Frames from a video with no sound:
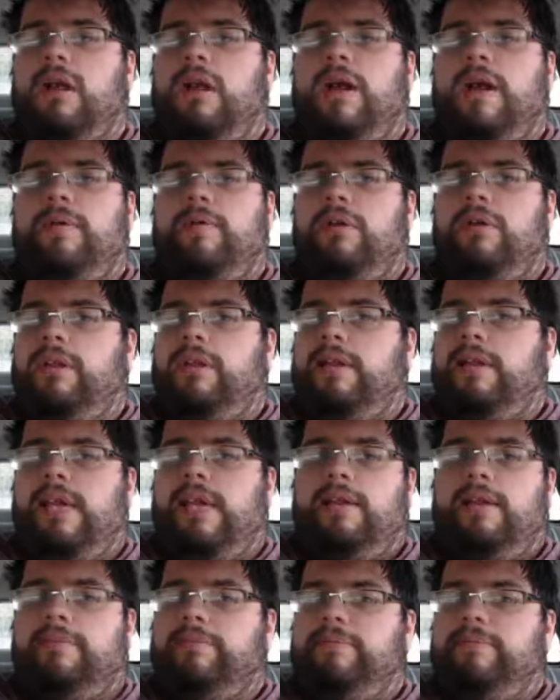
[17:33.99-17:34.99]
I really
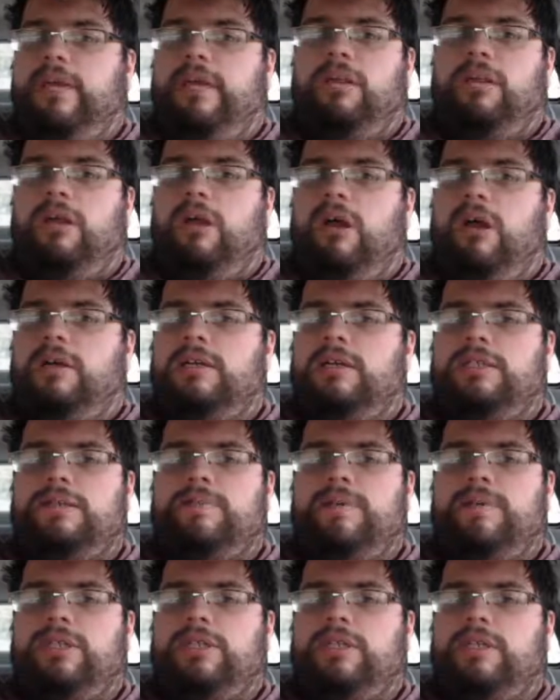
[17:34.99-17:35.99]
can't play a lot,
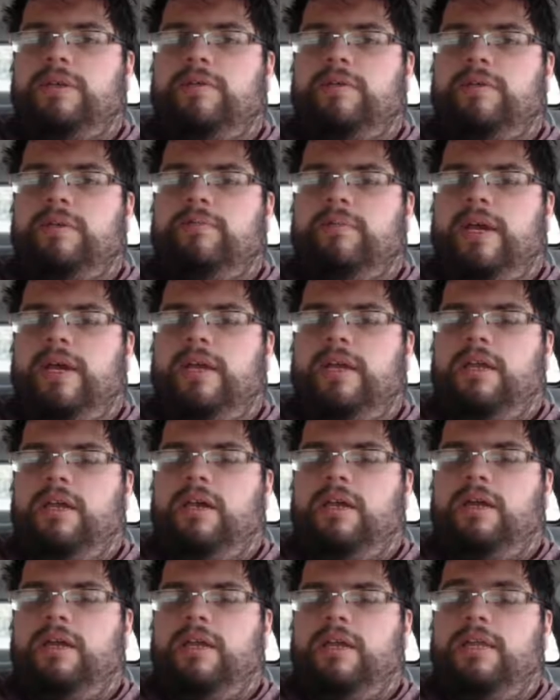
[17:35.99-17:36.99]
especially with my
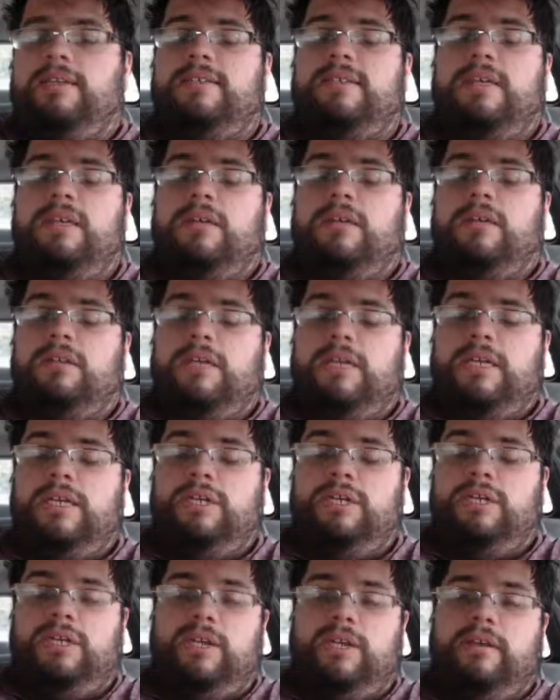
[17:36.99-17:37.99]
Intel
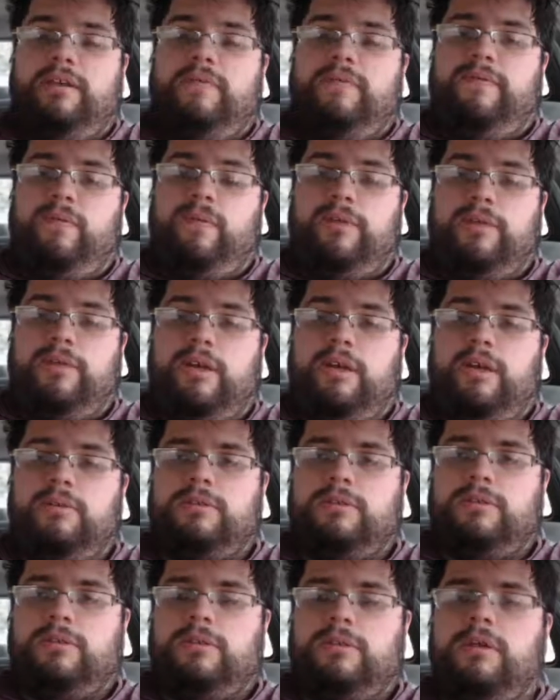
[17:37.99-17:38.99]
HD
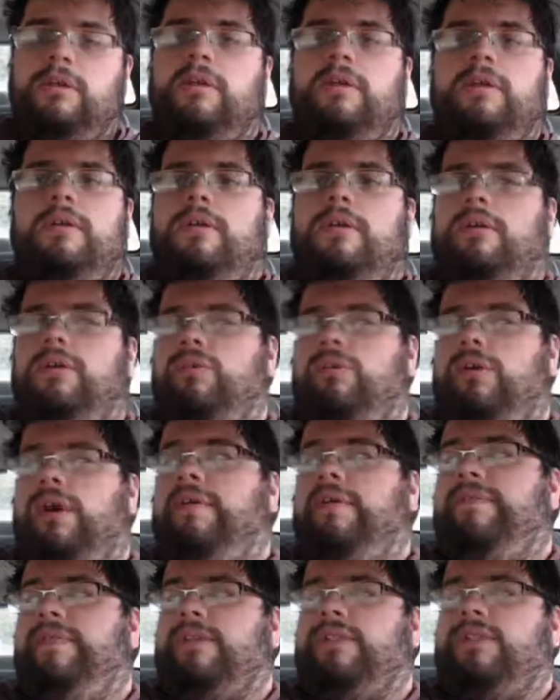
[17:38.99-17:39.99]
4000
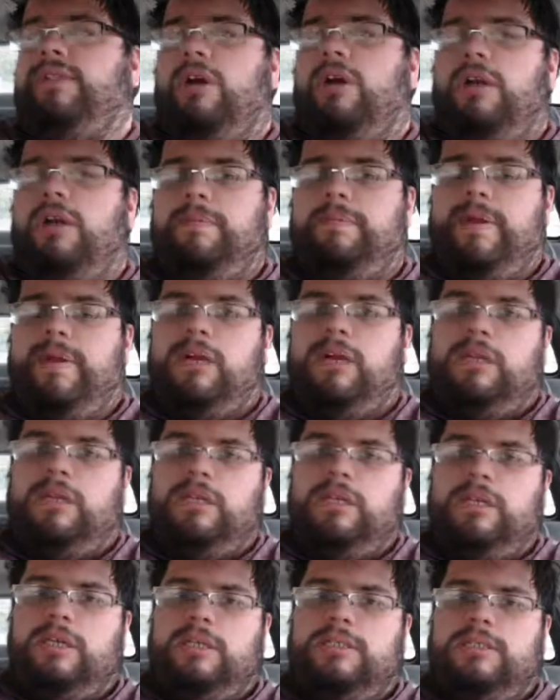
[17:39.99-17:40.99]
graphics card,
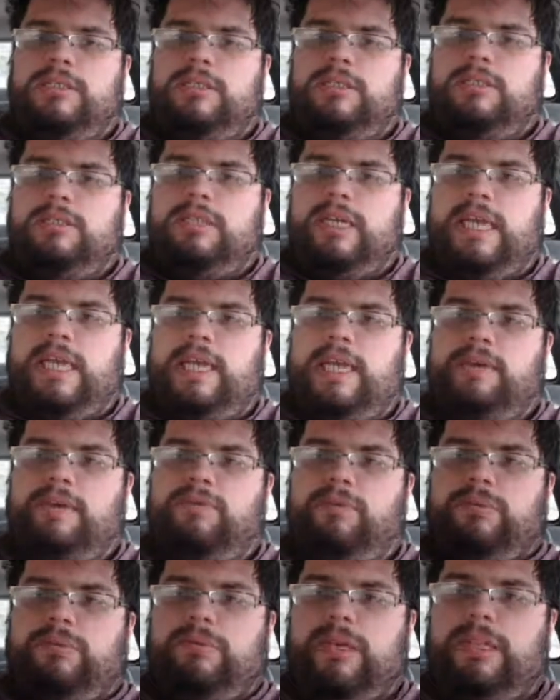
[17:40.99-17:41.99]
apparently, since I can't
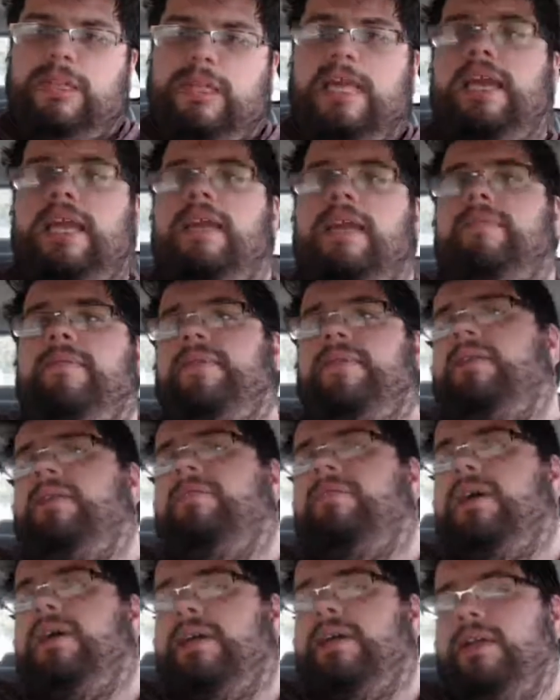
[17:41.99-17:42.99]
even play the game
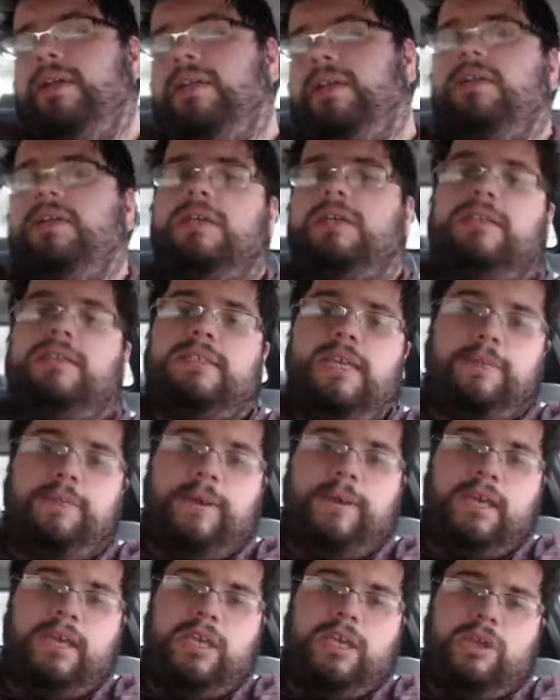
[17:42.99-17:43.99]
that my
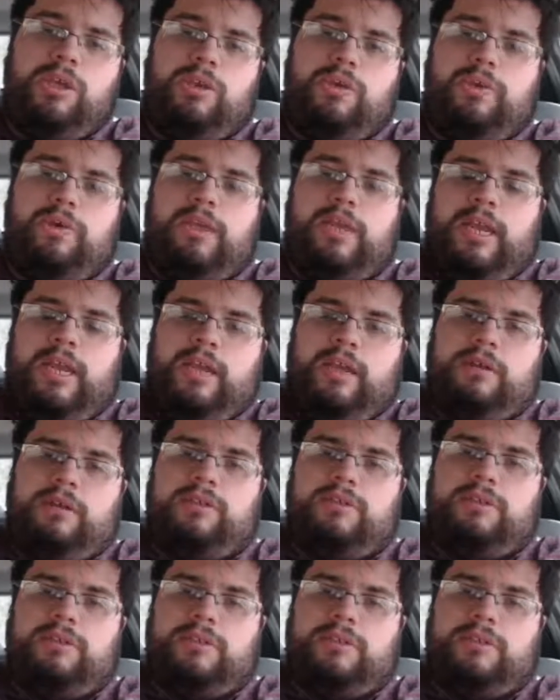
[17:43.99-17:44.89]
CPU can handle.